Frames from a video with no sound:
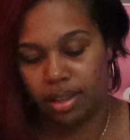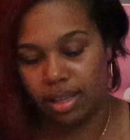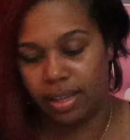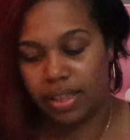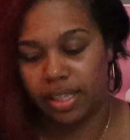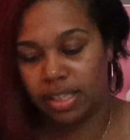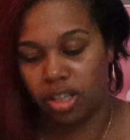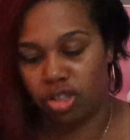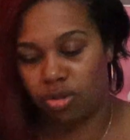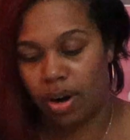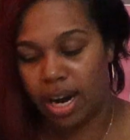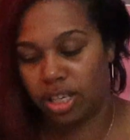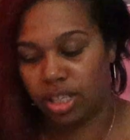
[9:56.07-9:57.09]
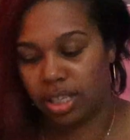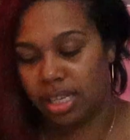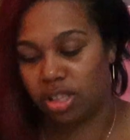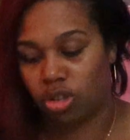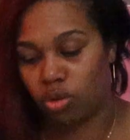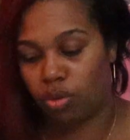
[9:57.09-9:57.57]
like this attraction
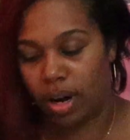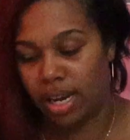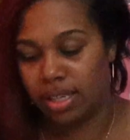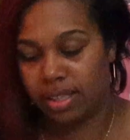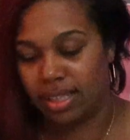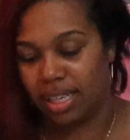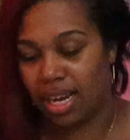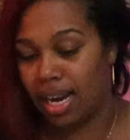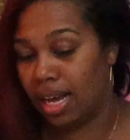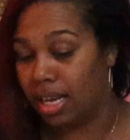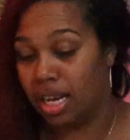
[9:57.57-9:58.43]
is crazy and i